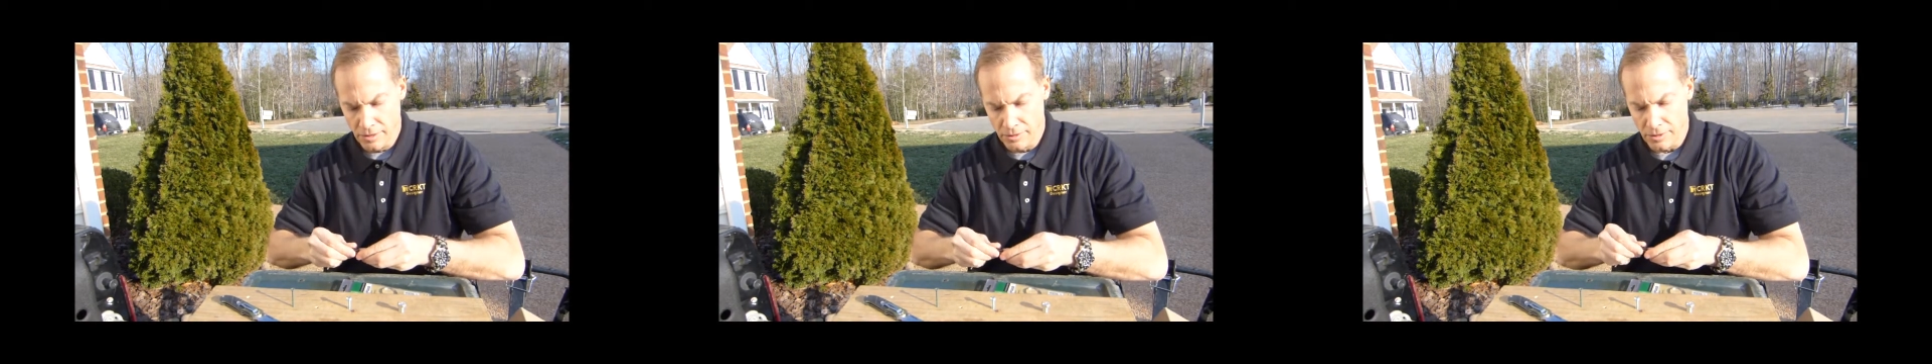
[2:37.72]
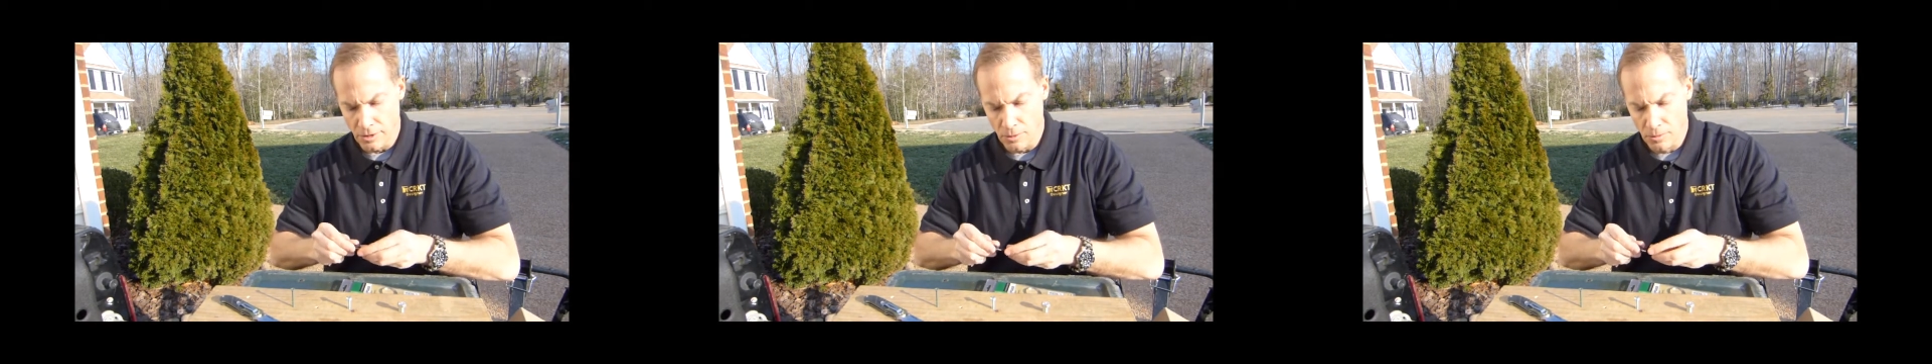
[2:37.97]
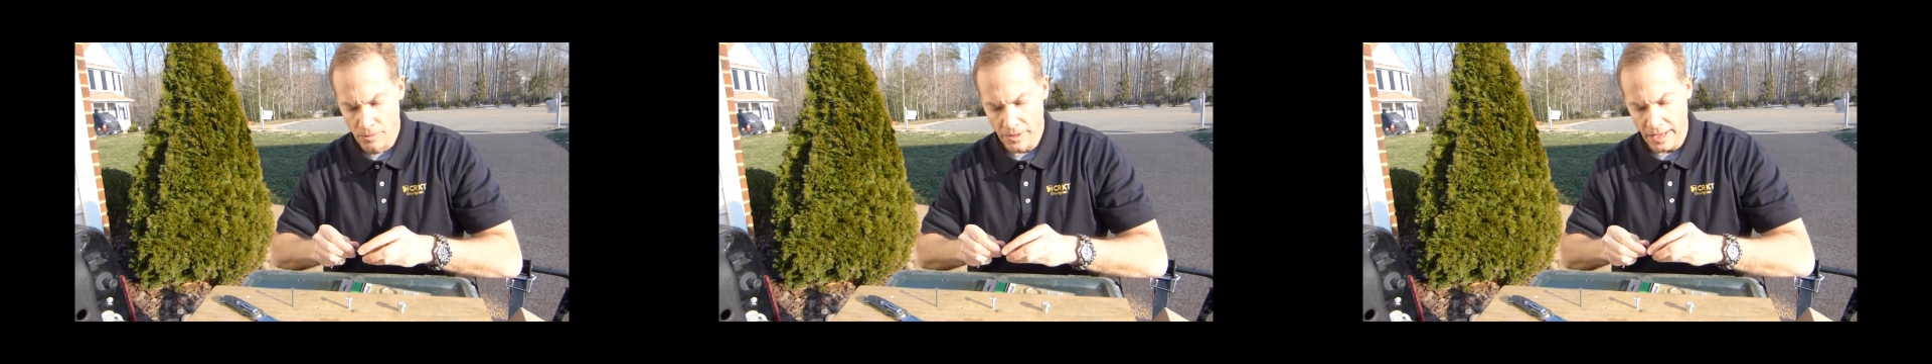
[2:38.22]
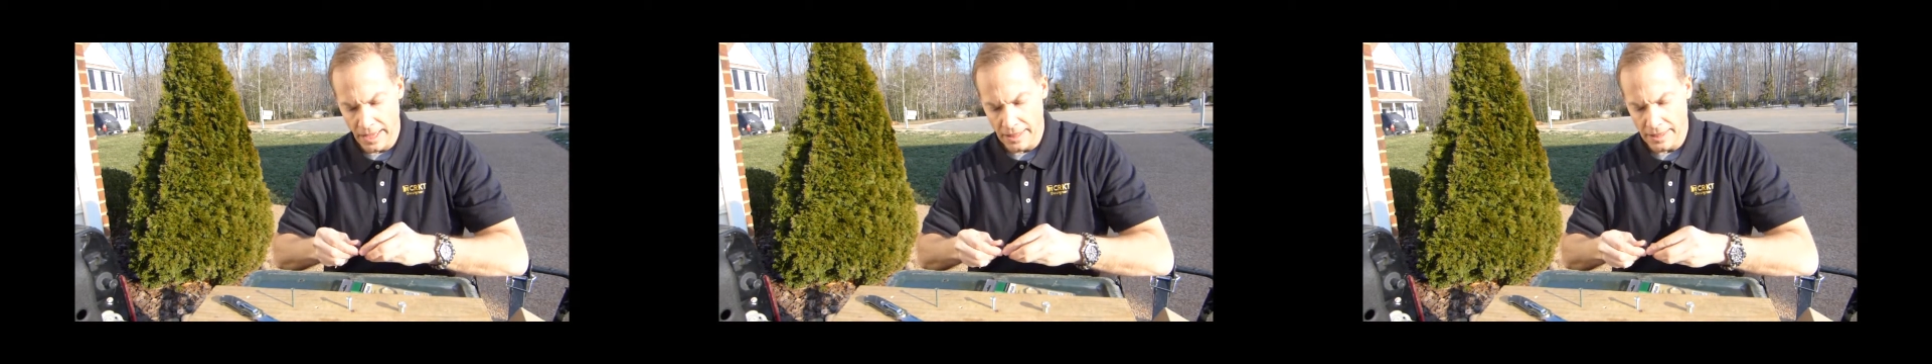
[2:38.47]
So
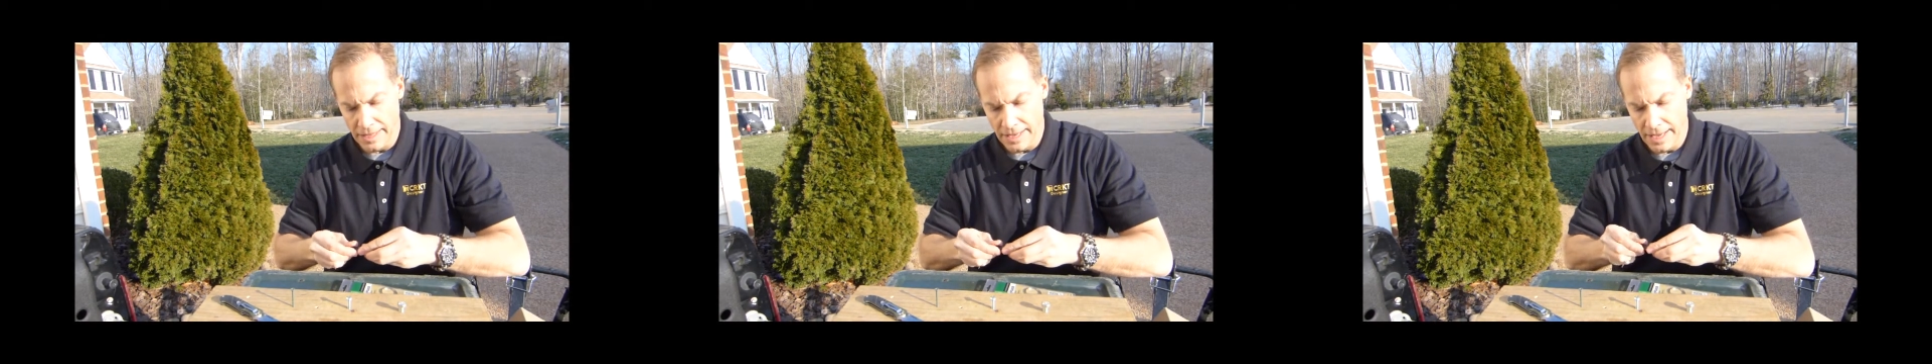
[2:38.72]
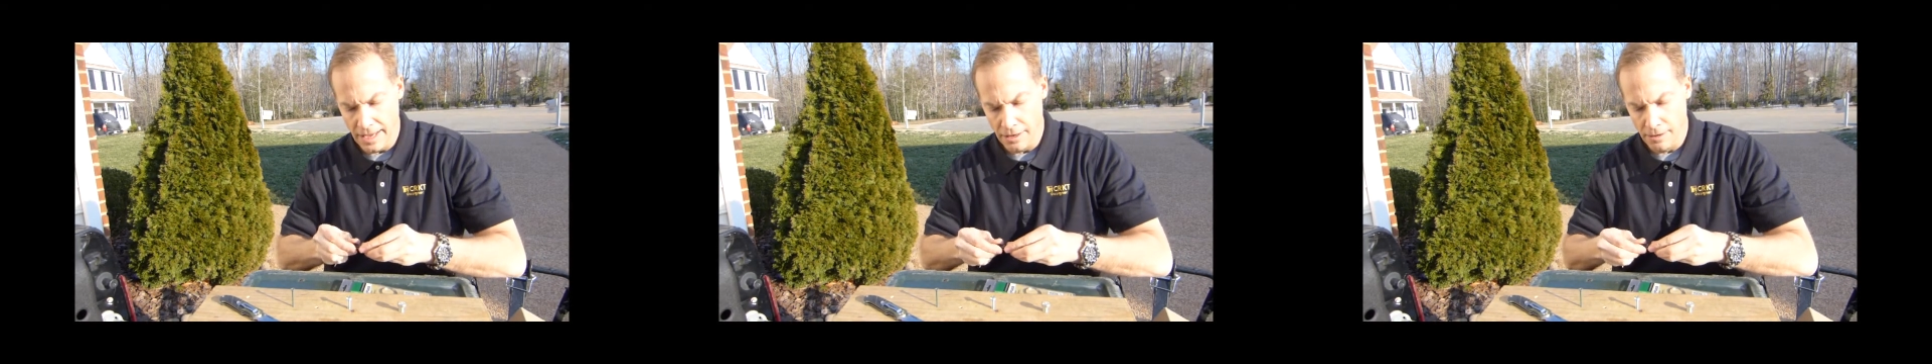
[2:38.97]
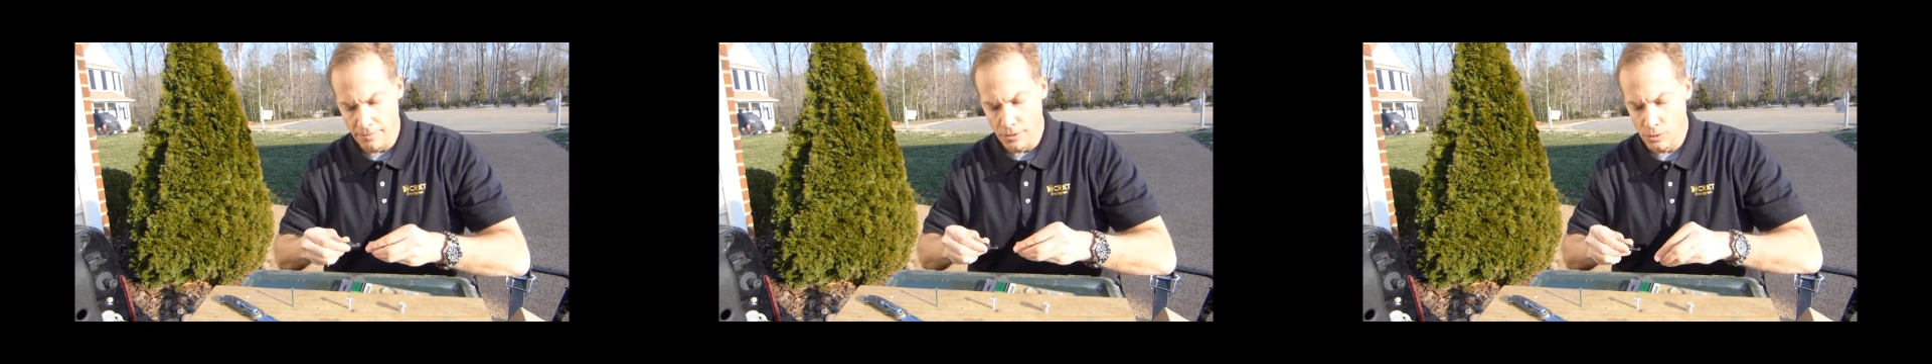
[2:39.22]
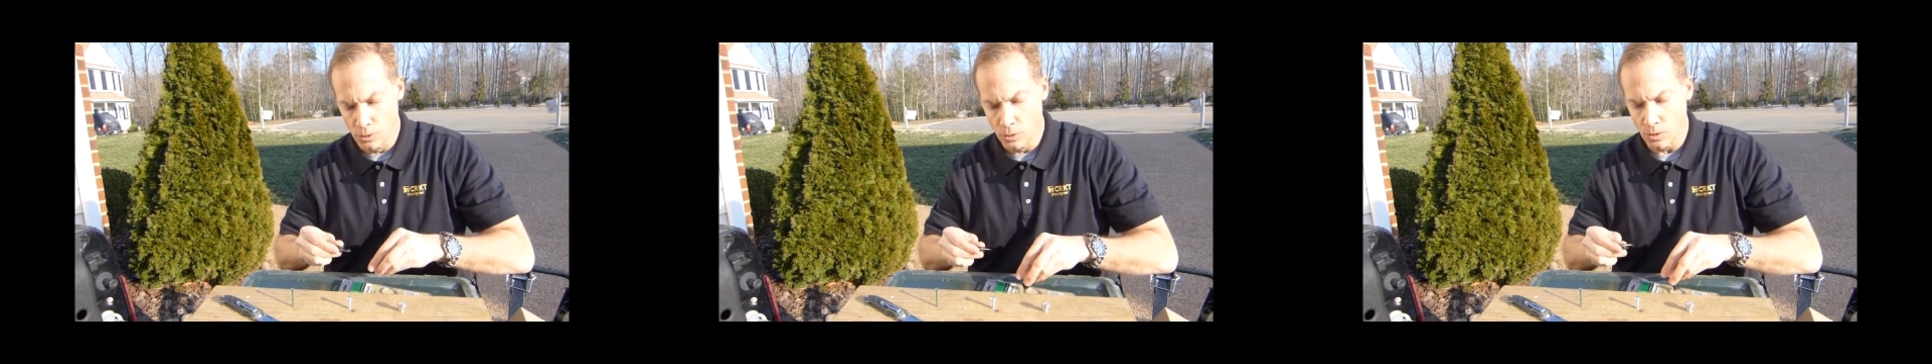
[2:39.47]
at the end of the
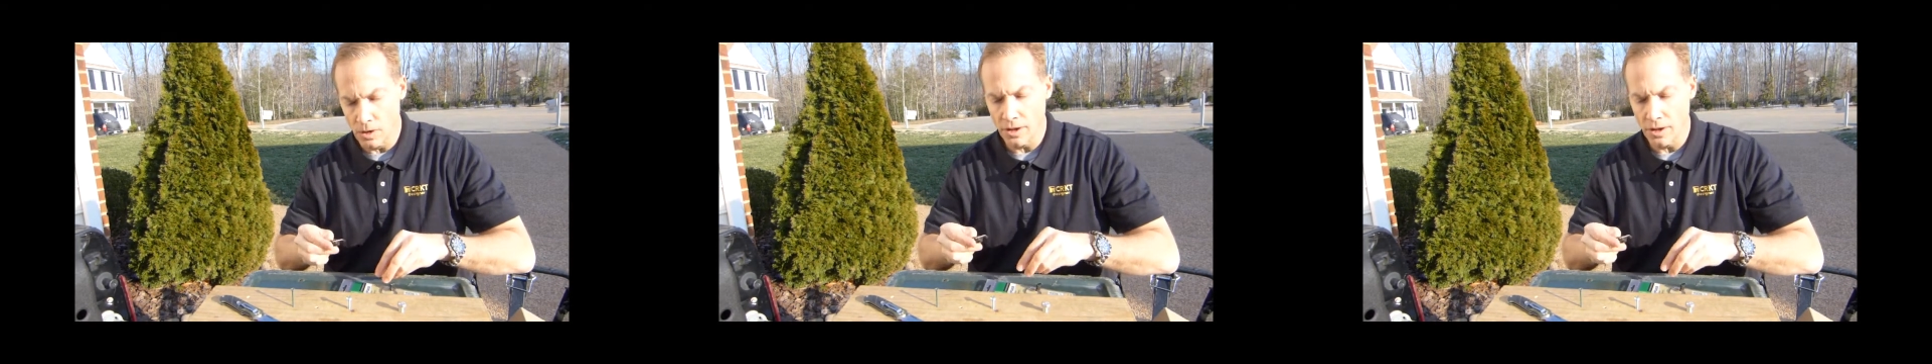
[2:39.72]
tool